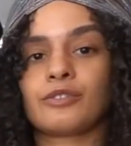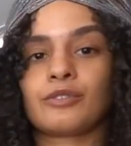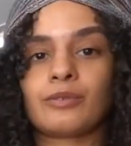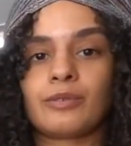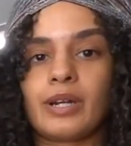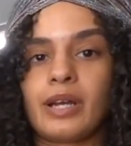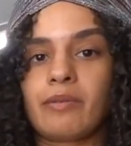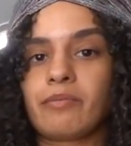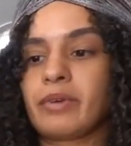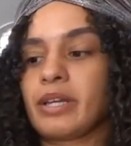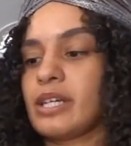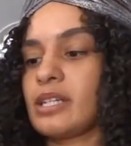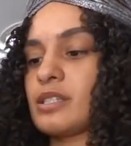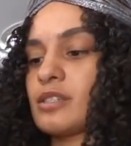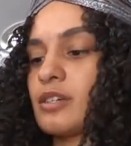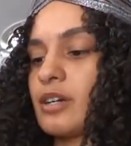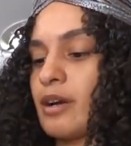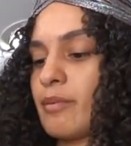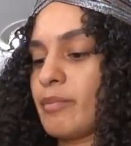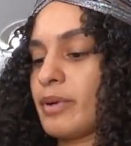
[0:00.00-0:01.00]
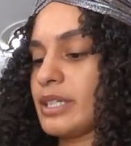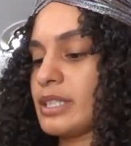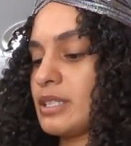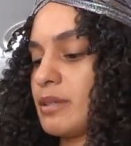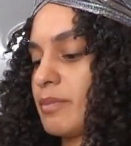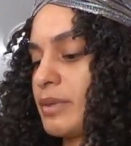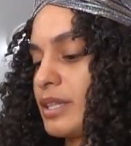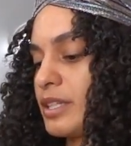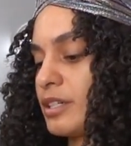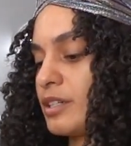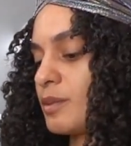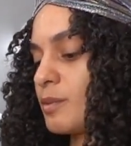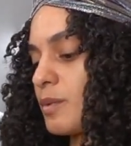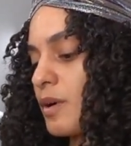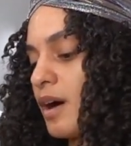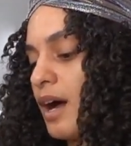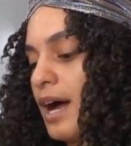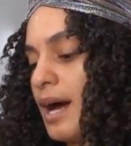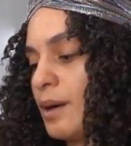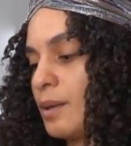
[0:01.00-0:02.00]
great midi skirt I picked up at the
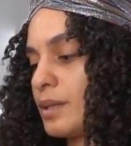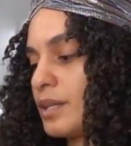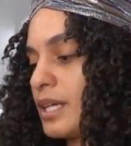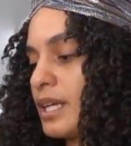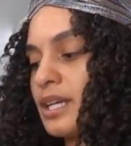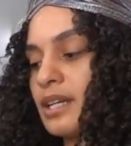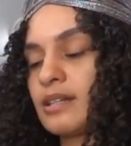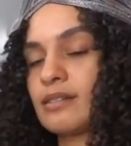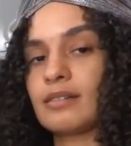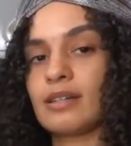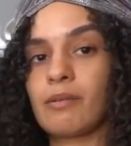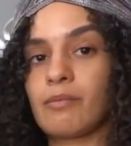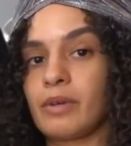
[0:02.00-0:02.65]
Goodwill Outlet. I